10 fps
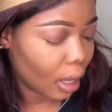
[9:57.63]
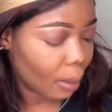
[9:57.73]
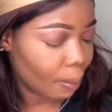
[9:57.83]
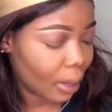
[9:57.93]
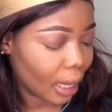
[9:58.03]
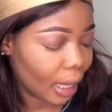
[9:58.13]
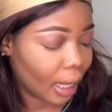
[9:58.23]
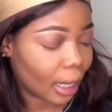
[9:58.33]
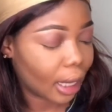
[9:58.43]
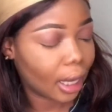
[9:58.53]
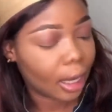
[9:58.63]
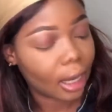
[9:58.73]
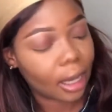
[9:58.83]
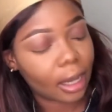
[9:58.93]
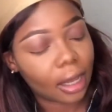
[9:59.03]
blink
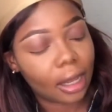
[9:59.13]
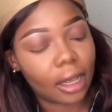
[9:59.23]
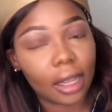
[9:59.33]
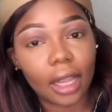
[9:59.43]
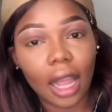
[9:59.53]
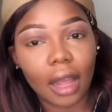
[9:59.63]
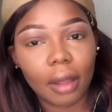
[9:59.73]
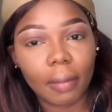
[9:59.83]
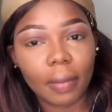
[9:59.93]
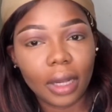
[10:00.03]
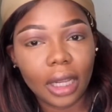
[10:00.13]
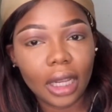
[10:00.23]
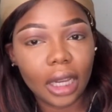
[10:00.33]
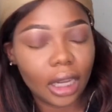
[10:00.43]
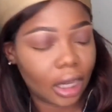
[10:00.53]
yeah
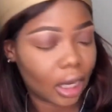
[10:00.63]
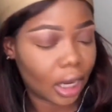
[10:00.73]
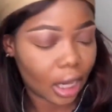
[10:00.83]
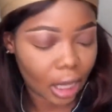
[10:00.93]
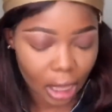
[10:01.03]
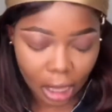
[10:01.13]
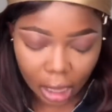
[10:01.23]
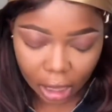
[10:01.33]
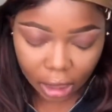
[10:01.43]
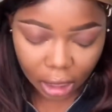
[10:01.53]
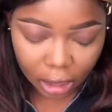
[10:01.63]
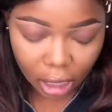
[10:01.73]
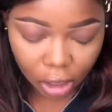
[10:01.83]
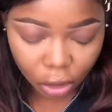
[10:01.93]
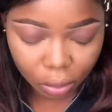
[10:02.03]
blink think
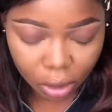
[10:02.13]
that should be